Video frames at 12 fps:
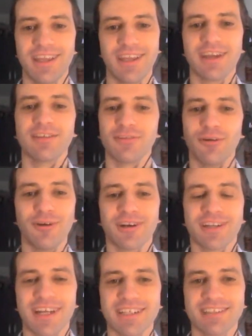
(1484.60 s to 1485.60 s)

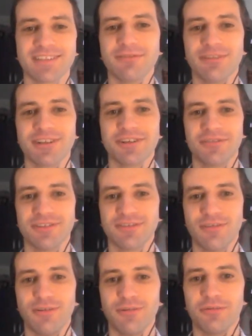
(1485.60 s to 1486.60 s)
Xorg doesn't crash on
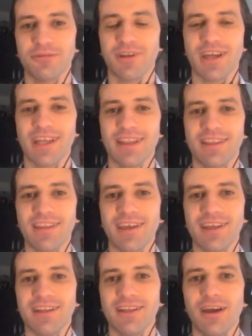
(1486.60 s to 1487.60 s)
its own. And
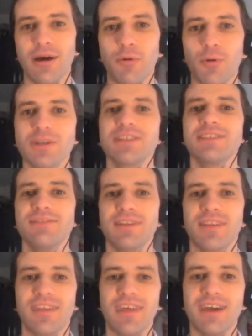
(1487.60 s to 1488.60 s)
then what is
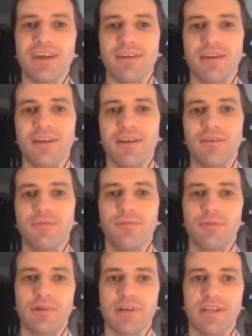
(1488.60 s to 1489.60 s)
even there
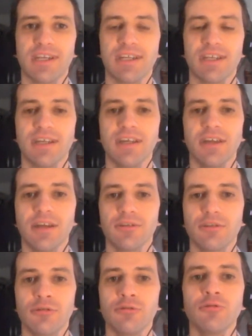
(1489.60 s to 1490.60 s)
for a
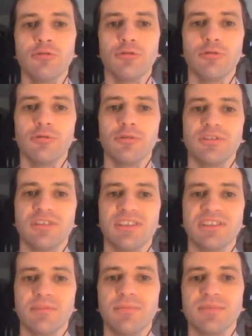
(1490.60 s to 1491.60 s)
true
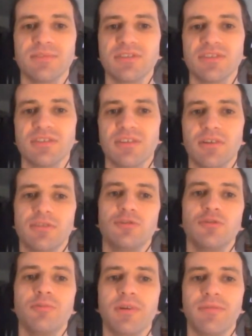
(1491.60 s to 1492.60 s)
system
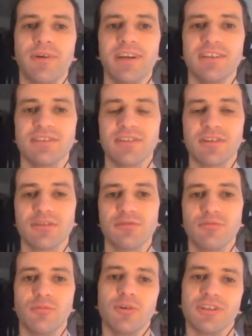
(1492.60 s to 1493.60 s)
supervisor
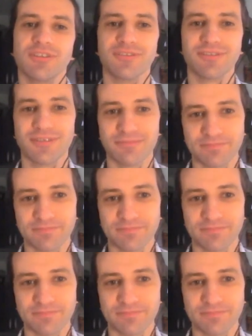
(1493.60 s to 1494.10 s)
to monitor?